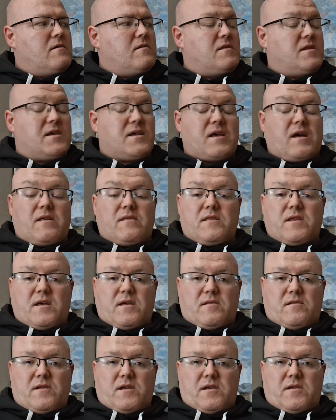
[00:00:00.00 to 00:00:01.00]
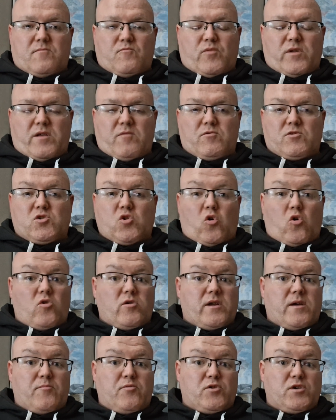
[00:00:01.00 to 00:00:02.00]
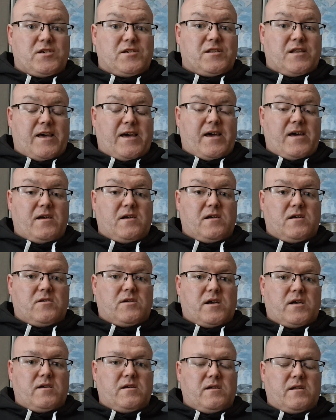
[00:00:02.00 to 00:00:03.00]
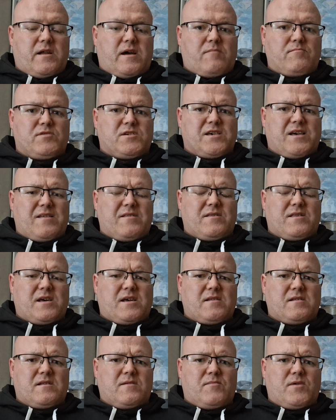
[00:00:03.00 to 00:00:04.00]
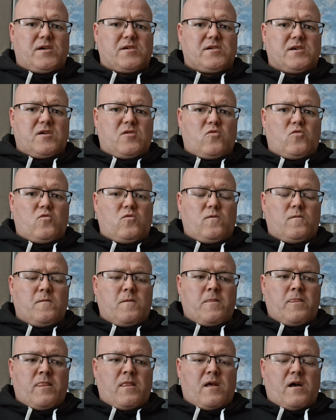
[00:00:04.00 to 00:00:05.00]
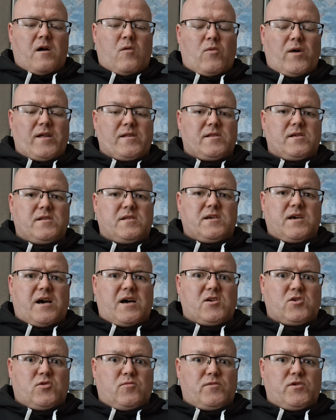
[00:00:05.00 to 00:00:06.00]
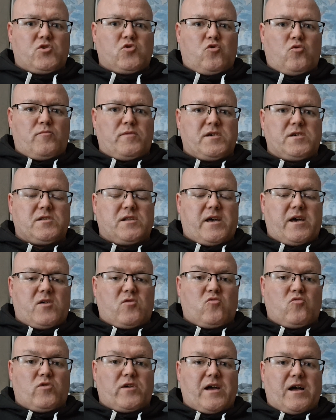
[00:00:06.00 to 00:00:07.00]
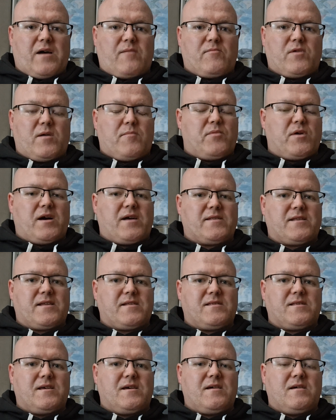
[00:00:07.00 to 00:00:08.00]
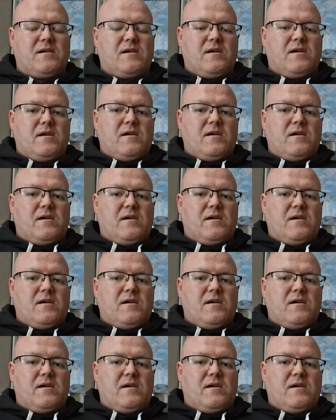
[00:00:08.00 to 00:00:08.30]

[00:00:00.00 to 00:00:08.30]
they get that, like, when he was talking about his leg, right, and I'm sitting thinking to myself, I wanted to ask him to show me his leg on camera, but I didn't,